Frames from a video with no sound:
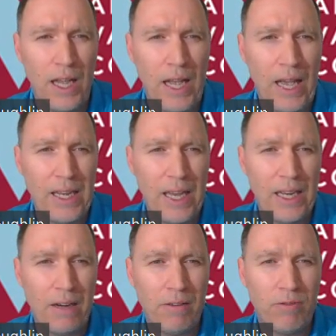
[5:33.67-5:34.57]
and
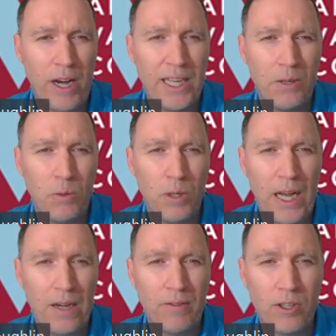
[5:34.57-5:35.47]
then Friday we'll
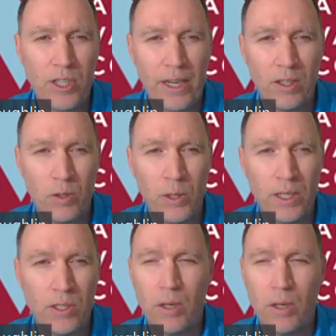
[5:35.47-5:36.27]
have our second quiz.